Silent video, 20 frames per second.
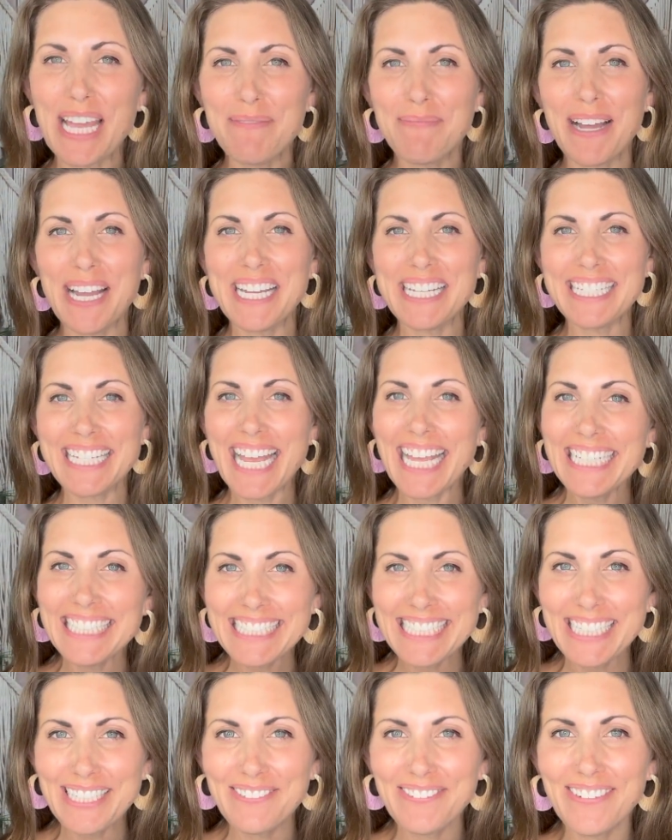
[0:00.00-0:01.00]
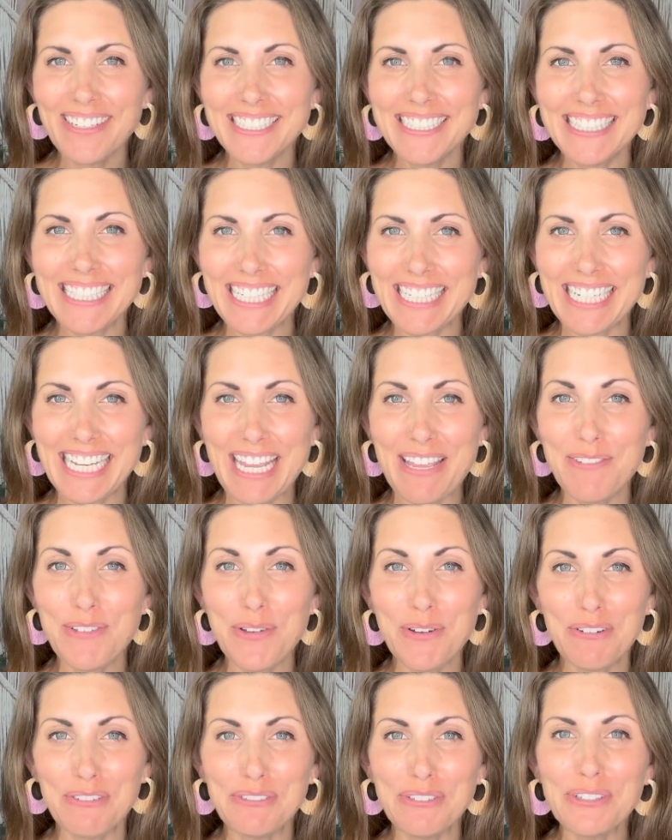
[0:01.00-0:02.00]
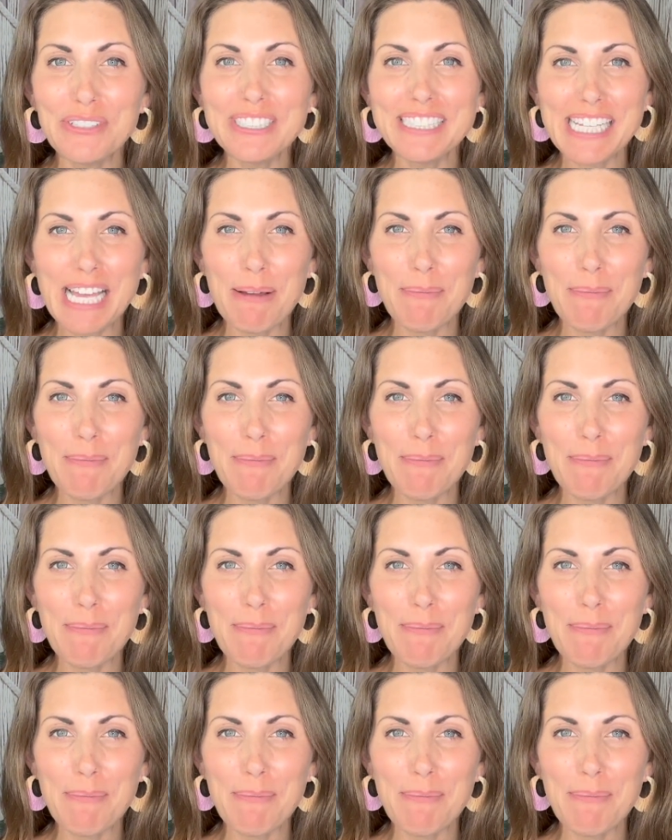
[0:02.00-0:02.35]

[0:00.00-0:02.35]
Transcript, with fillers: and my intention was to give you a full